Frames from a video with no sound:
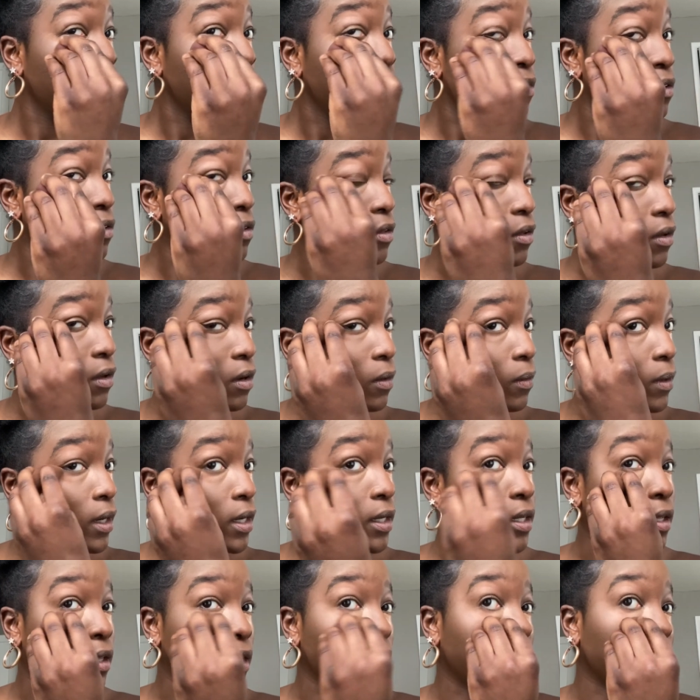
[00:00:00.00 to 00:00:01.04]
so I don't want it
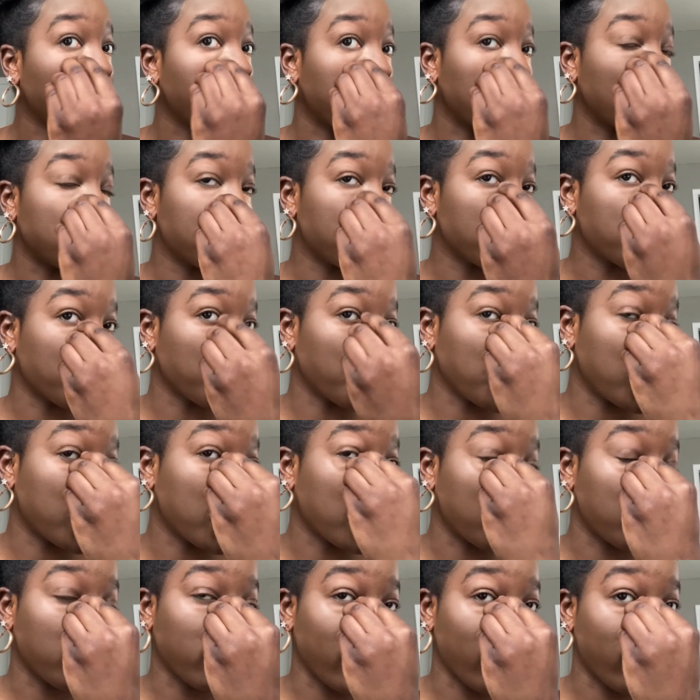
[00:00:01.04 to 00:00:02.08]
to leave like a streak
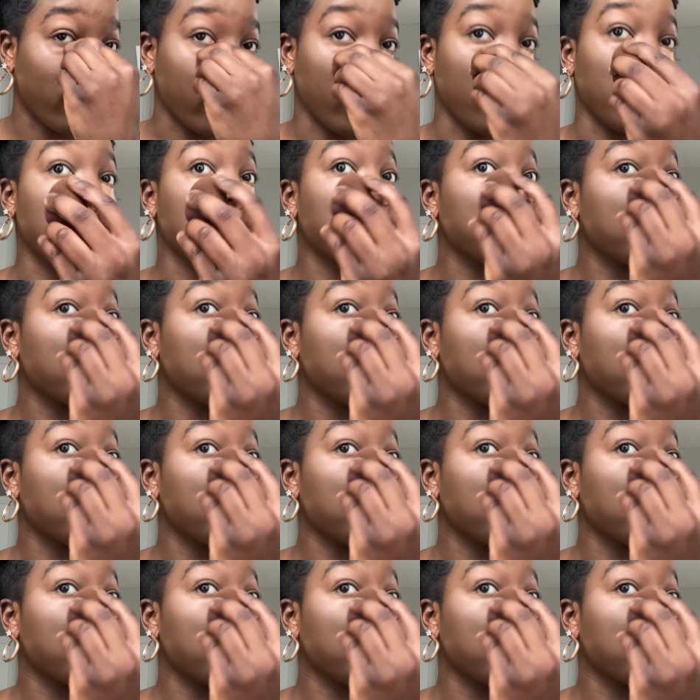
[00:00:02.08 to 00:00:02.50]
on my face.